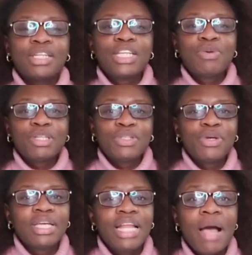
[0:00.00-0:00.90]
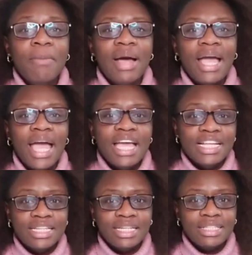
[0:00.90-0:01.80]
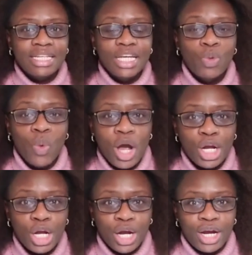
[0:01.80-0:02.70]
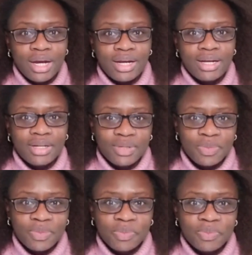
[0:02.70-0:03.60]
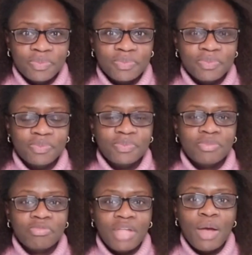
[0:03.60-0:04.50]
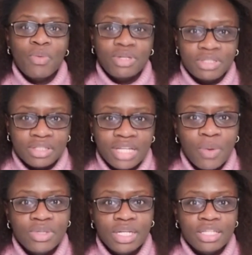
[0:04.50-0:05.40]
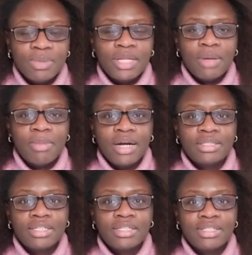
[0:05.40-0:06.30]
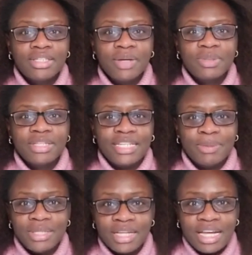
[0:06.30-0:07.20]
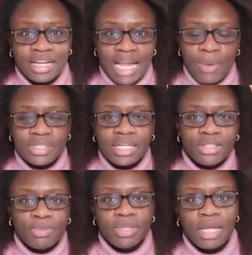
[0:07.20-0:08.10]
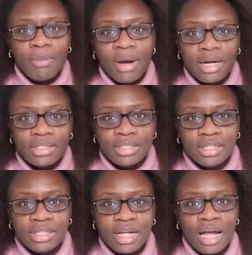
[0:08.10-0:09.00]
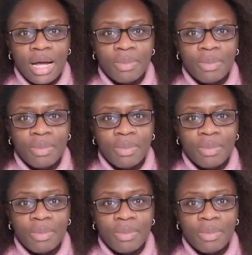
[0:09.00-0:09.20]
She was looking at my edges in wonder. That was a little bit embarrassing. That was a little bit embarrassing.